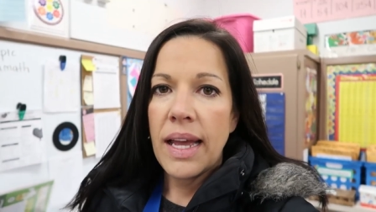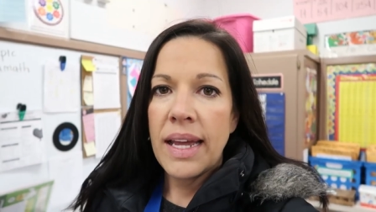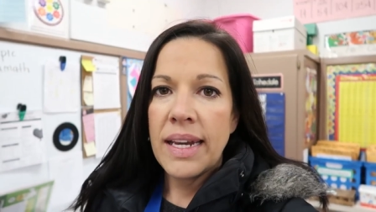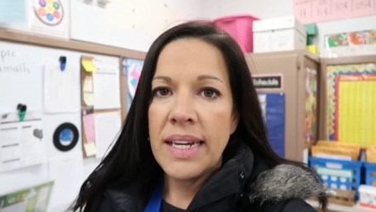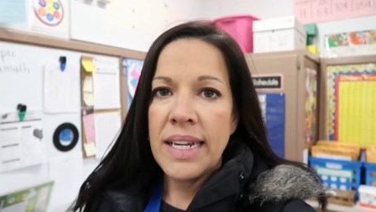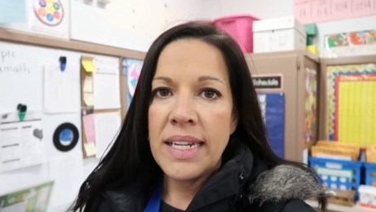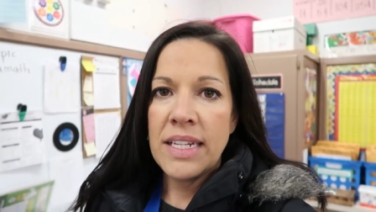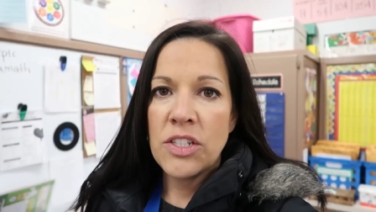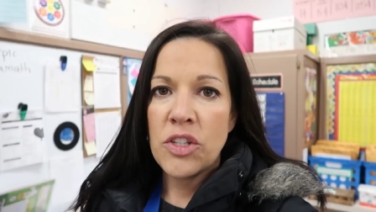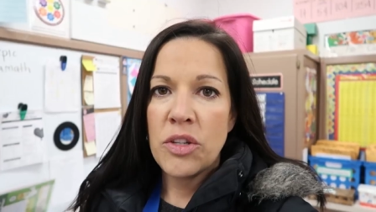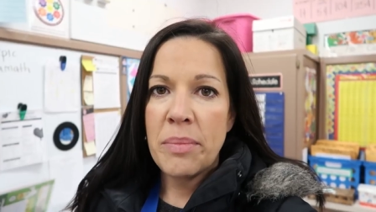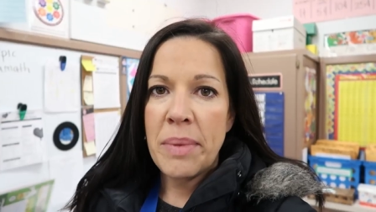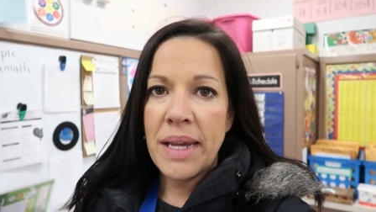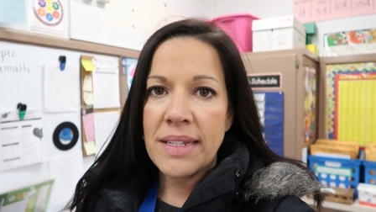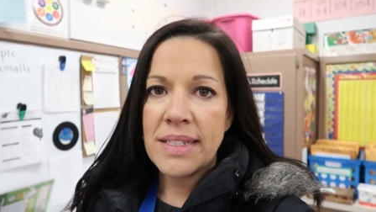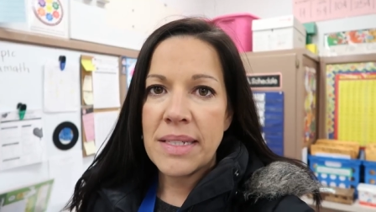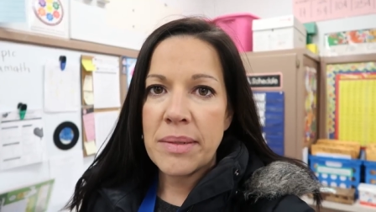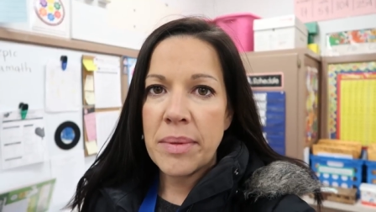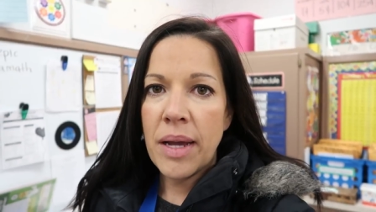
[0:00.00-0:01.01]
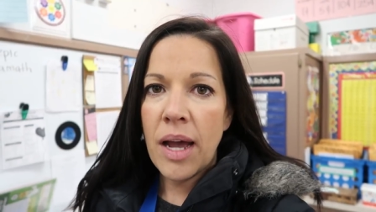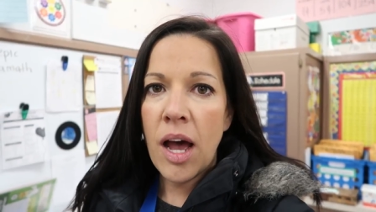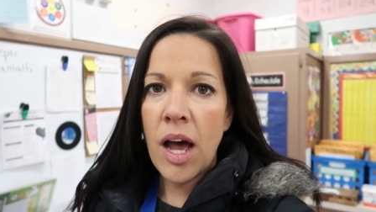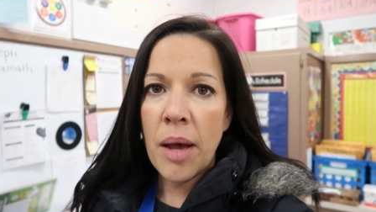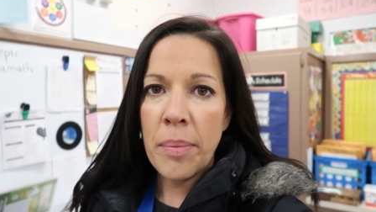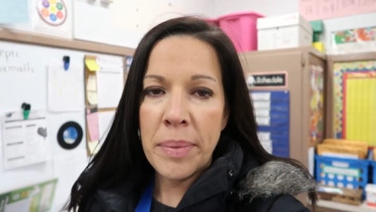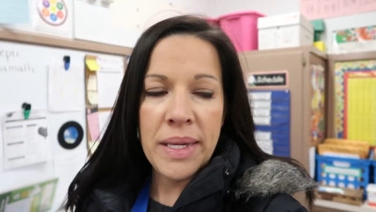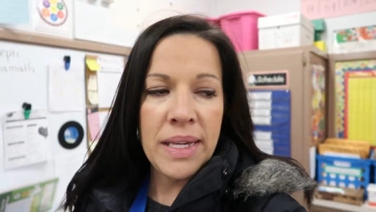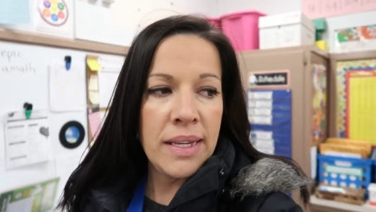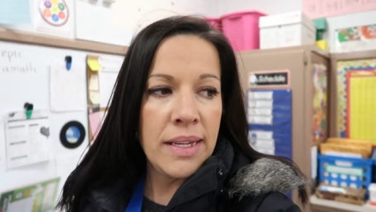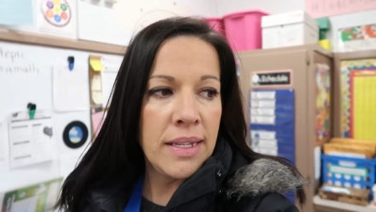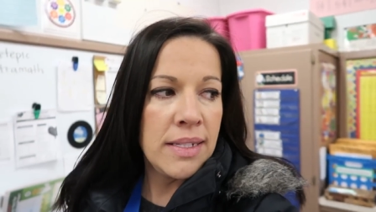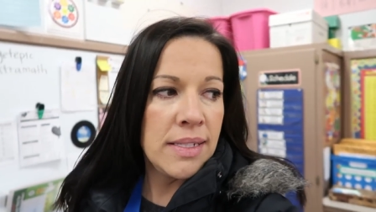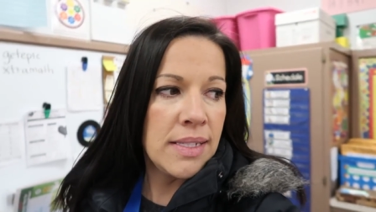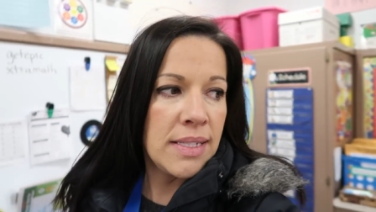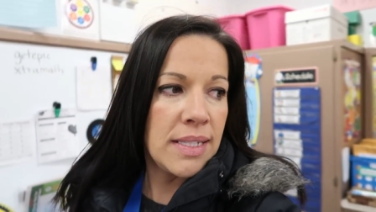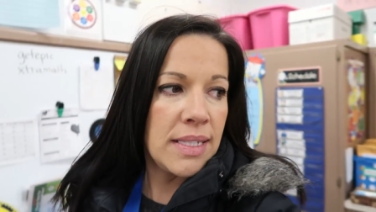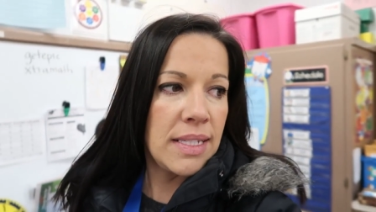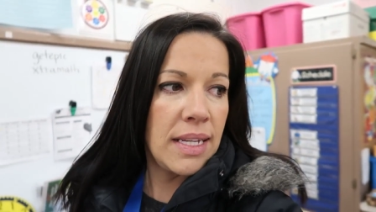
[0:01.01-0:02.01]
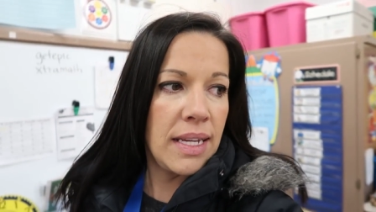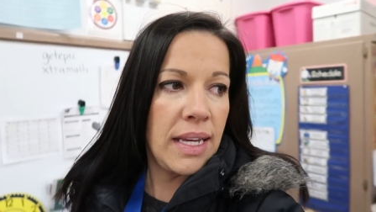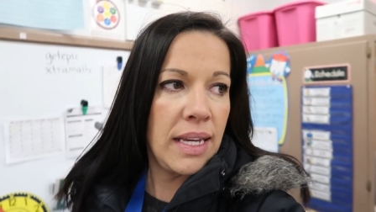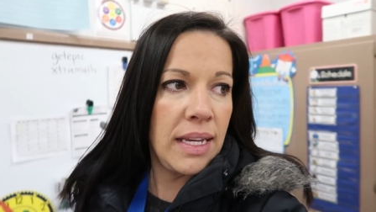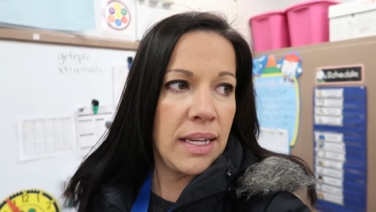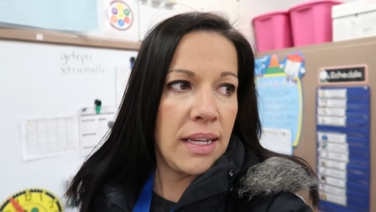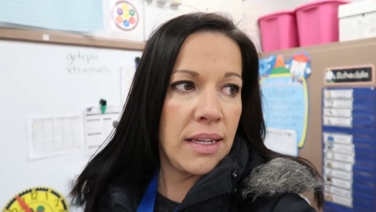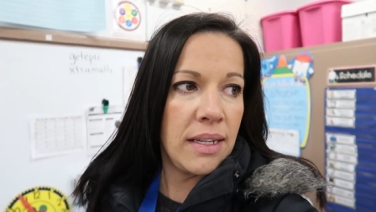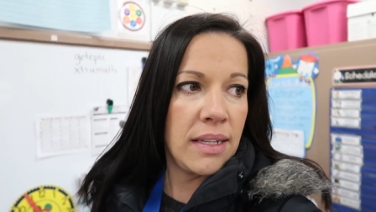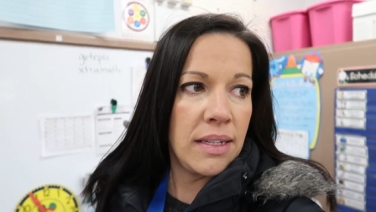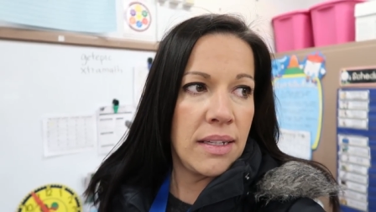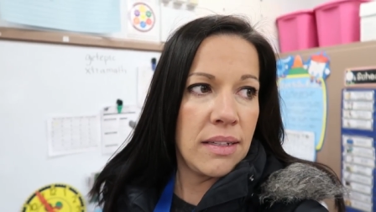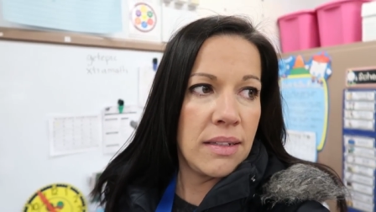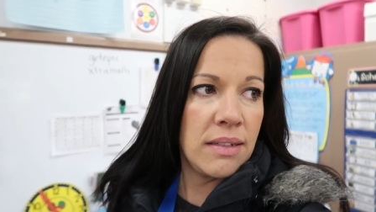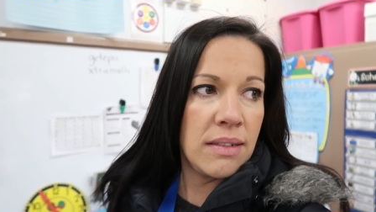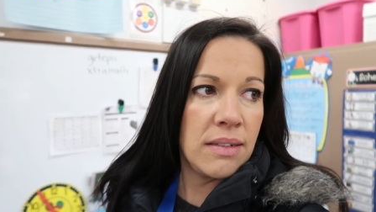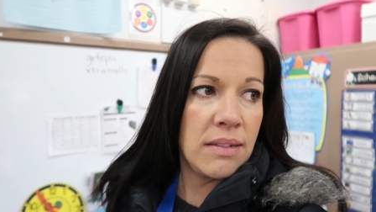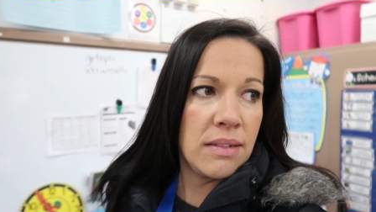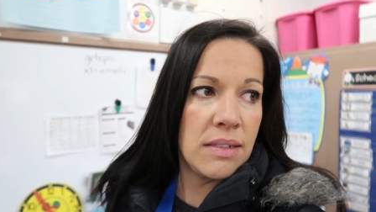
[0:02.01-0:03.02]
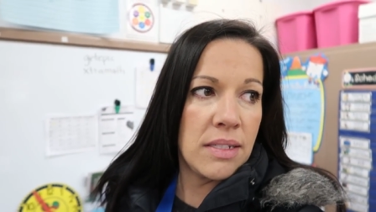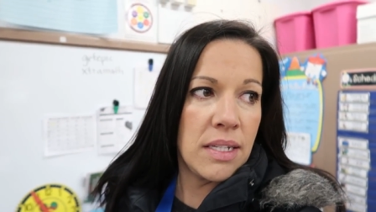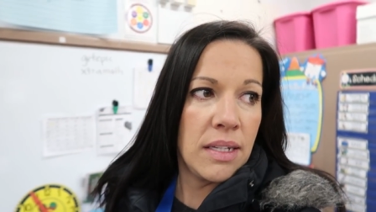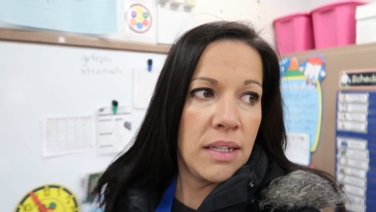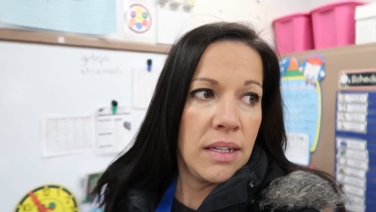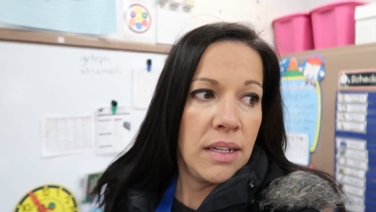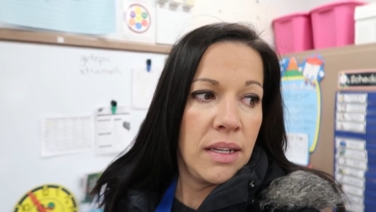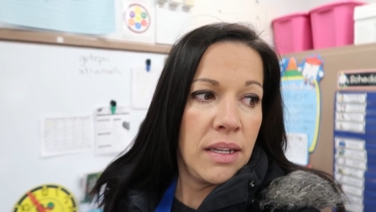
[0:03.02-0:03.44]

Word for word: I need to make some copies and